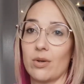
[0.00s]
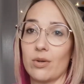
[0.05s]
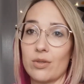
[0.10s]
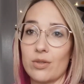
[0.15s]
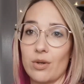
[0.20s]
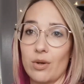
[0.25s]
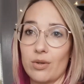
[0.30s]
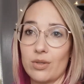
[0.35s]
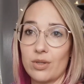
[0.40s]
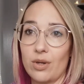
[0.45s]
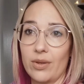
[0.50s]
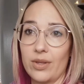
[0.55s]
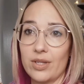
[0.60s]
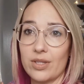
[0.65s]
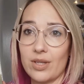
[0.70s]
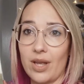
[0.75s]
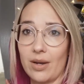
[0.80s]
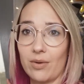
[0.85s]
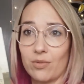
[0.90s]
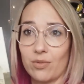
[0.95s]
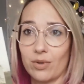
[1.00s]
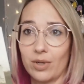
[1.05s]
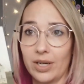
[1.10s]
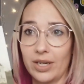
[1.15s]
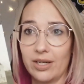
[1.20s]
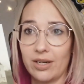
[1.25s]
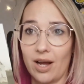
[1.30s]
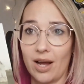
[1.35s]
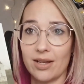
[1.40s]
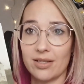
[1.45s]
So it's got these like
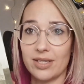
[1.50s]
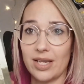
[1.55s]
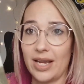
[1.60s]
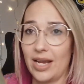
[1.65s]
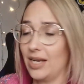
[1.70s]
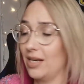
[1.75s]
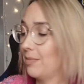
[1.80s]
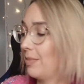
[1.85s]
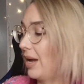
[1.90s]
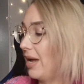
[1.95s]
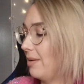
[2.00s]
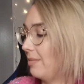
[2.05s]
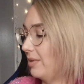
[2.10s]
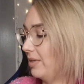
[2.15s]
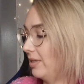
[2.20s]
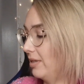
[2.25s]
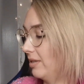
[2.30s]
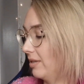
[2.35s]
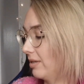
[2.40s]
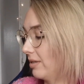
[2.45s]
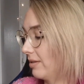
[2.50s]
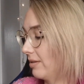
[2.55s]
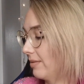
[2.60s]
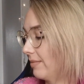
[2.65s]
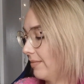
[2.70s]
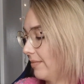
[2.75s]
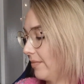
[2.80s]
really nice end papers,